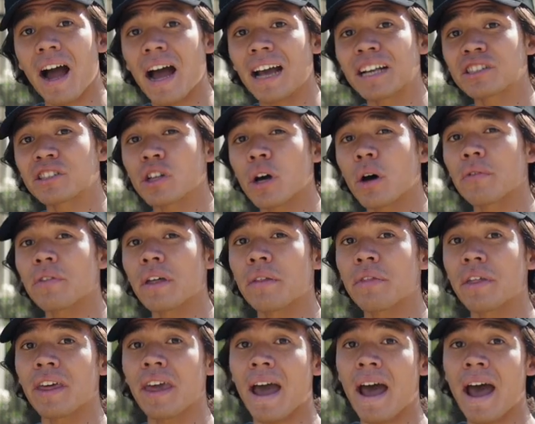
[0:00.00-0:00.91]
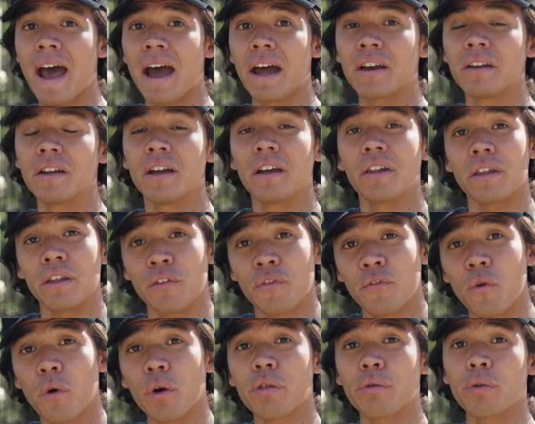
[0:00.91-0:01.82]
I saw that they had the
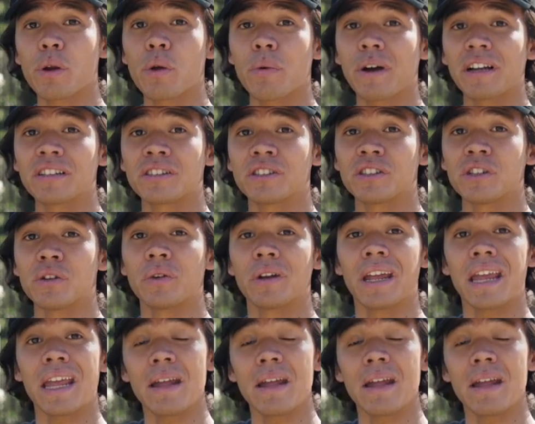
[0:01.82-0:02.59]
4-3 wetsuit